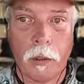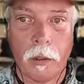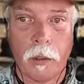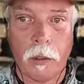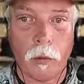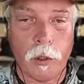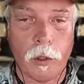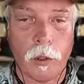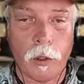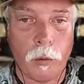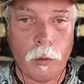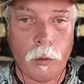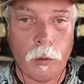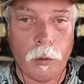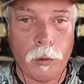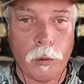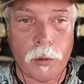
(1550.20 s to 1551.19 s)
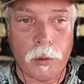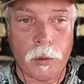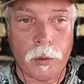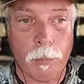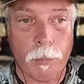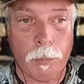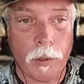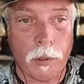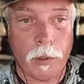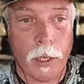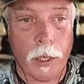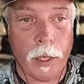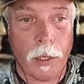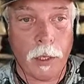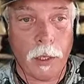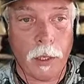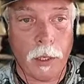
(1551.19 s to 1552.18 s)
due to something that
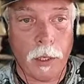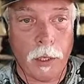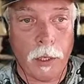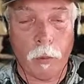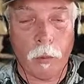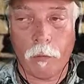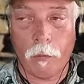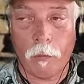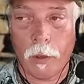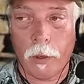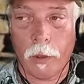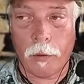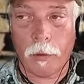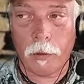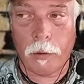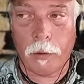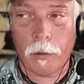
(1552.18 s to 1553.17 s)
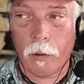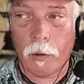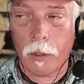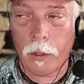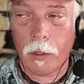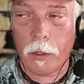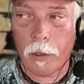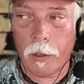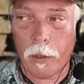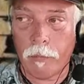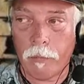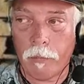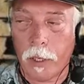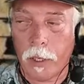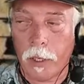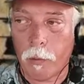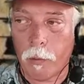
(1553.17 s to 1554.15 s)
you were involved with? I
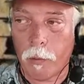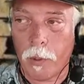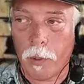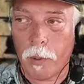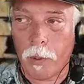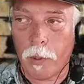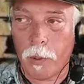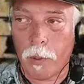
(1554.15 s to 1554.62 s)
think it would be hard